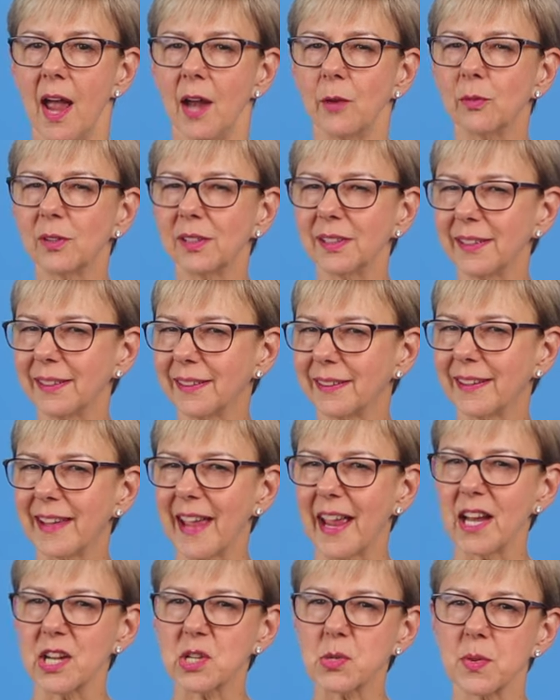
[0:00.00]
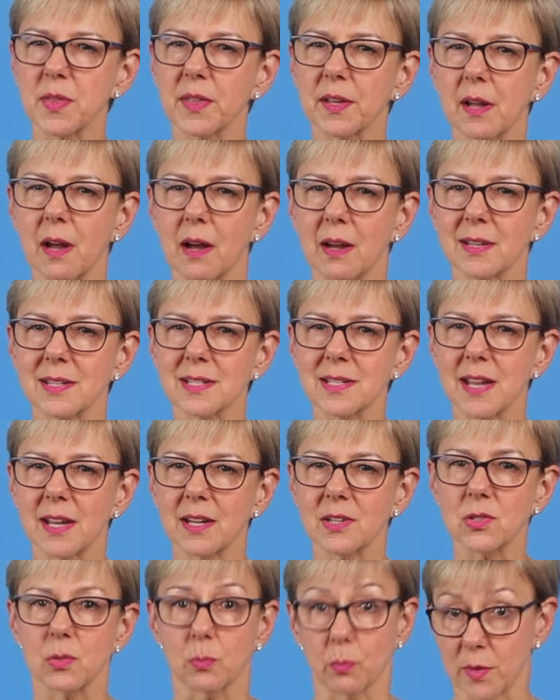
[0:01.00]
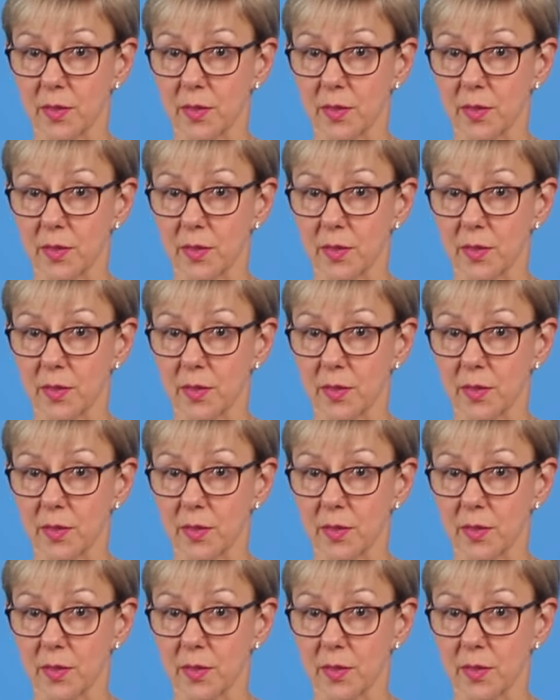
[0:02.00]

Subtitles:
and really engage with the content,